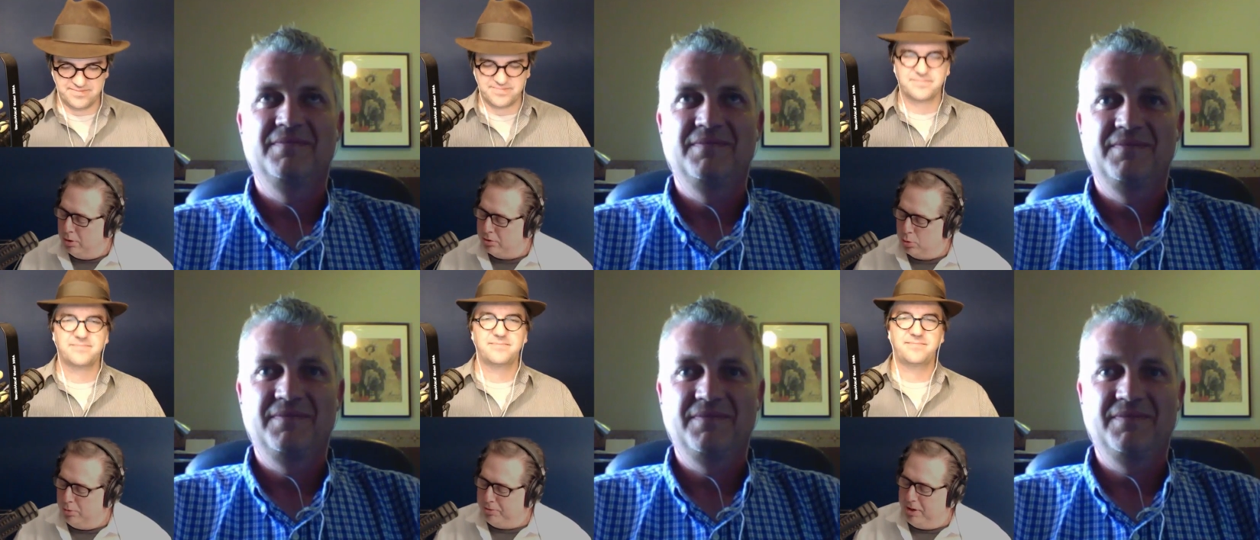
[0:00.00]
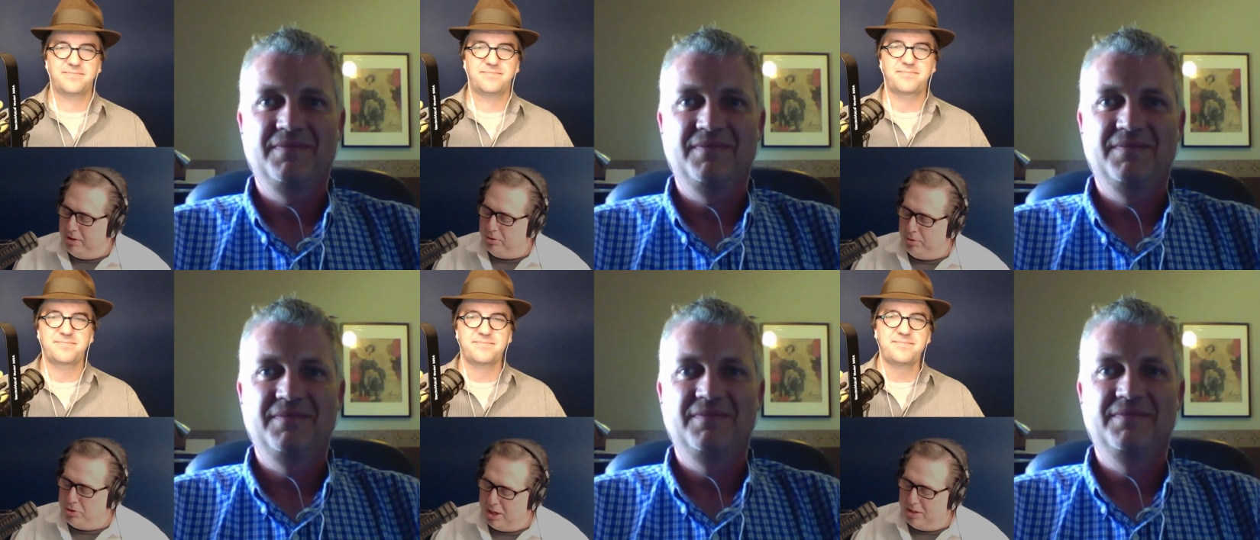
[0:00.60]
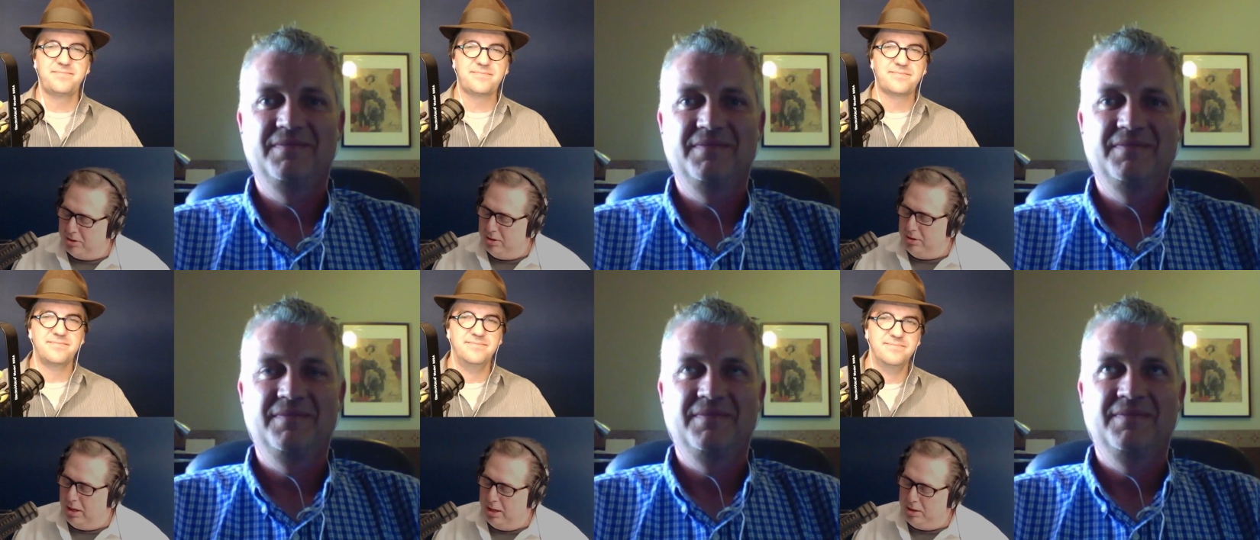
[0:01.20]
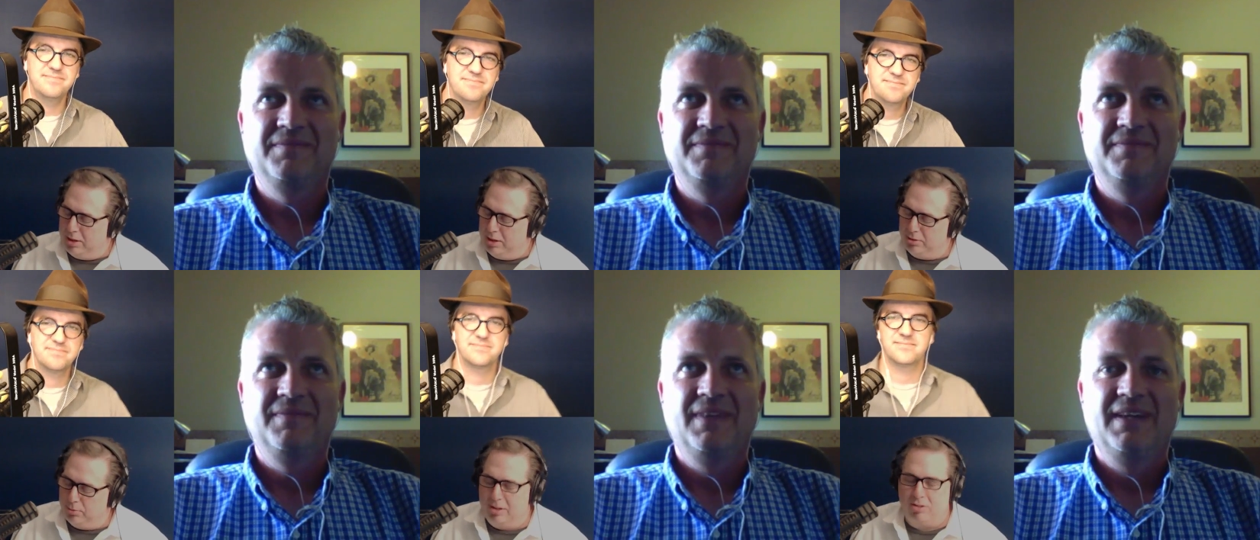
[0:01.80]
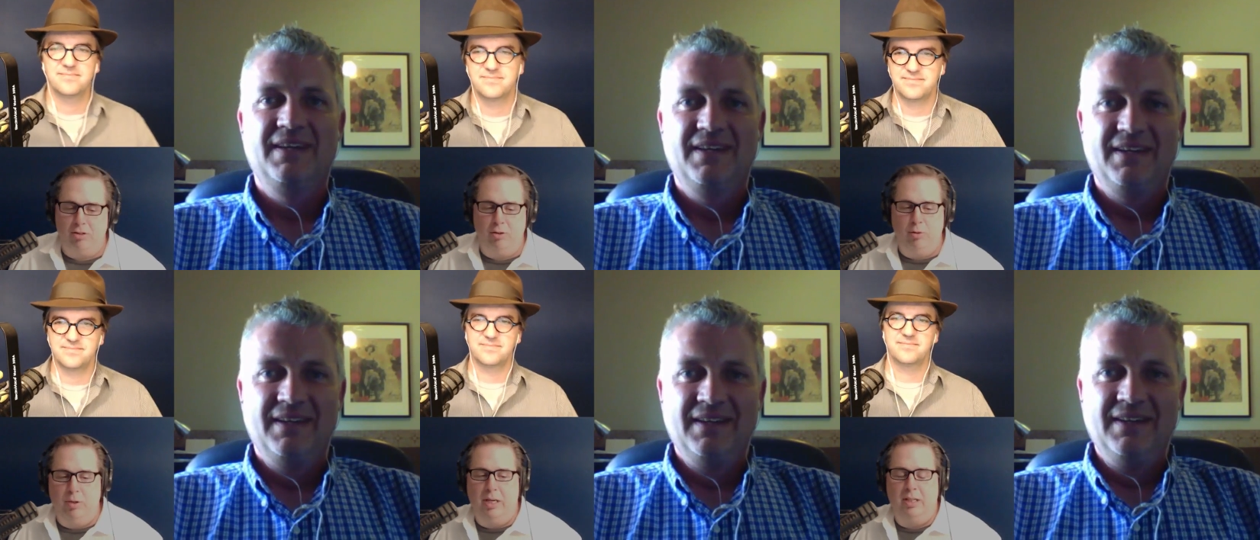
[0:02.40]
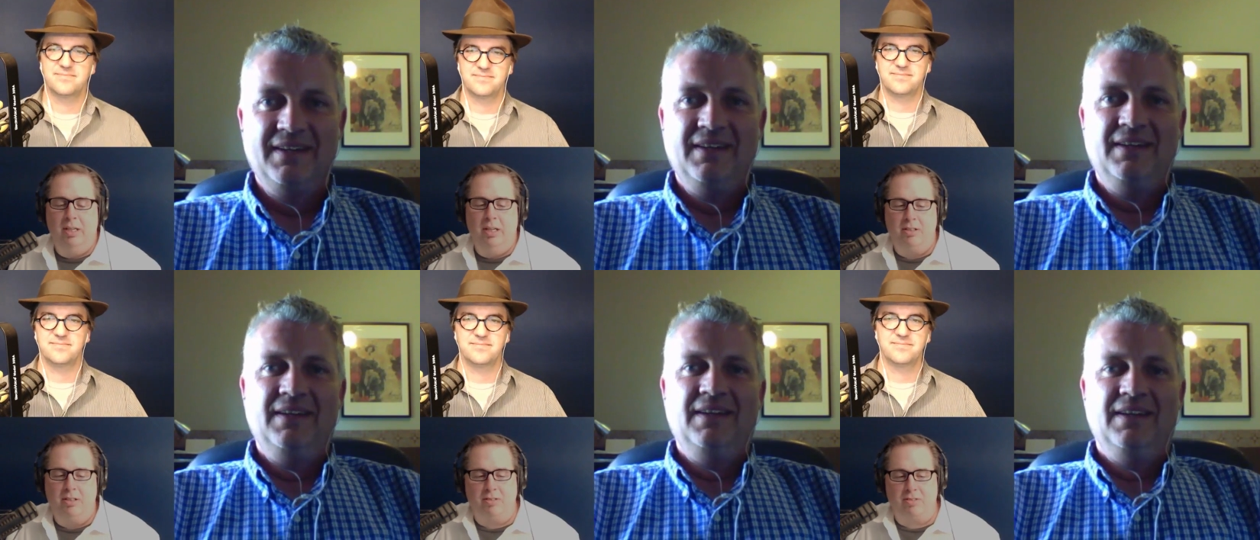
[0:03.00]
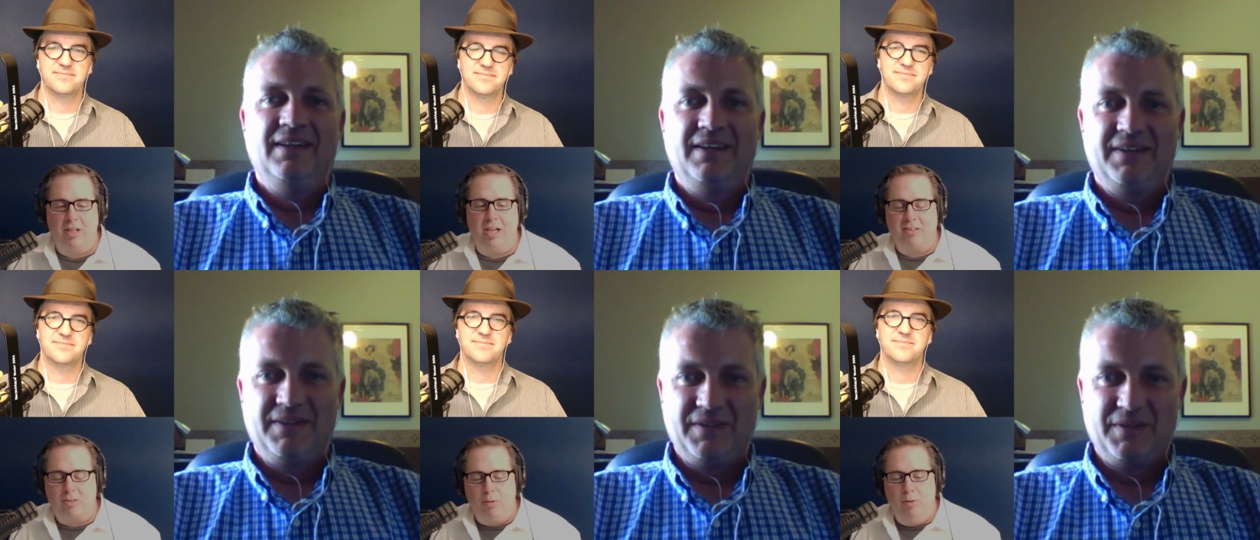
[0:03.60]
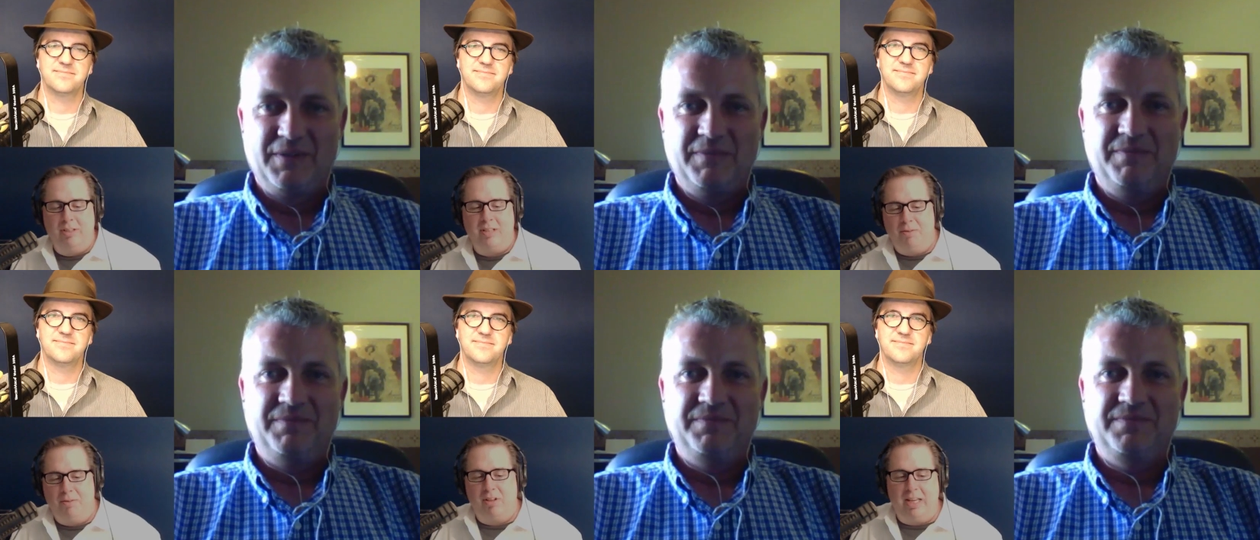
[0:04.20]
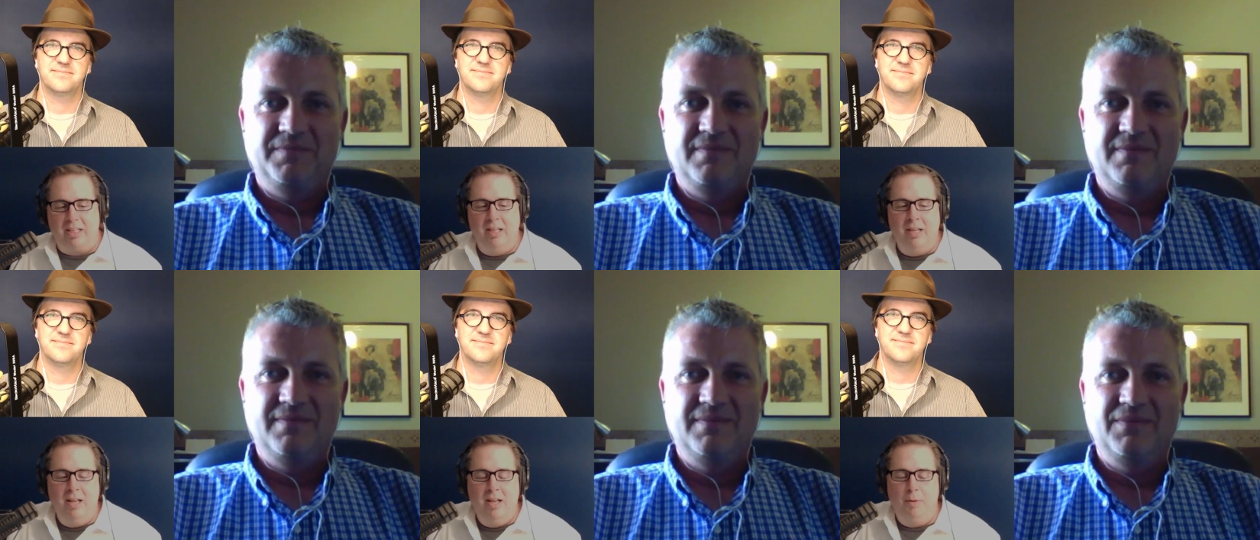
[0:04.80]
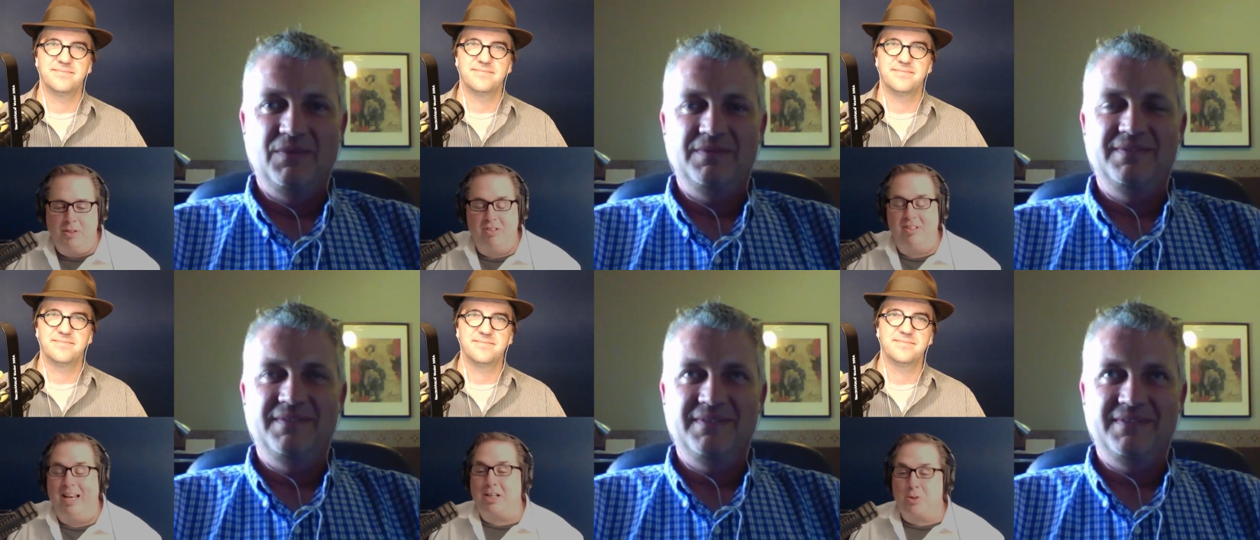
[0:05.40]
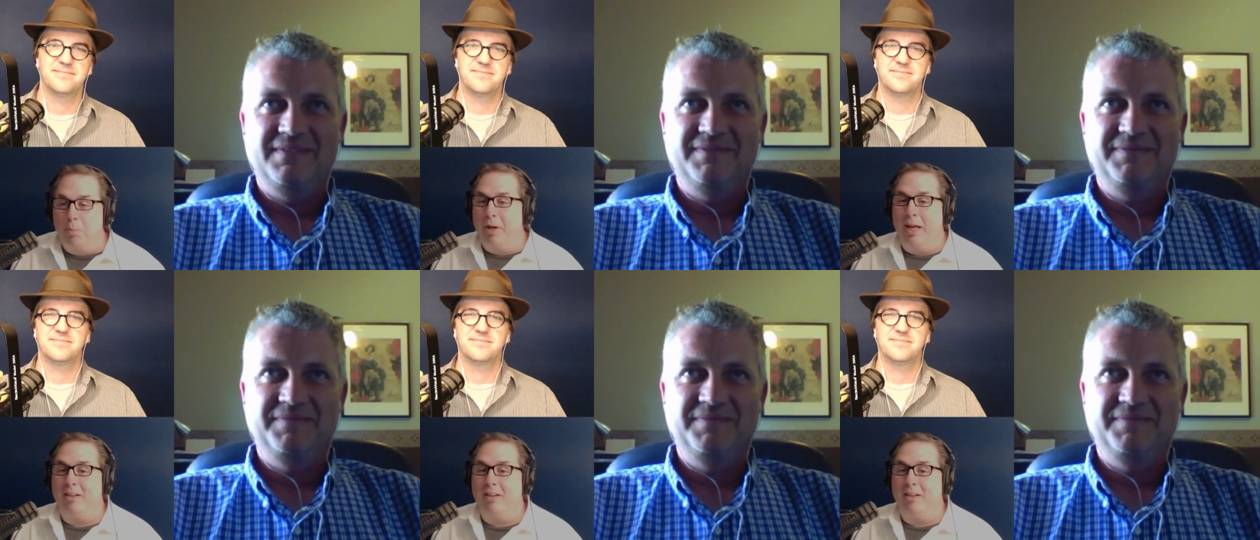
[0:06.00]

Speaker 1: school friends with Jason, and you guys went to uh, to, to high school in Devil's Lake which is an actual place.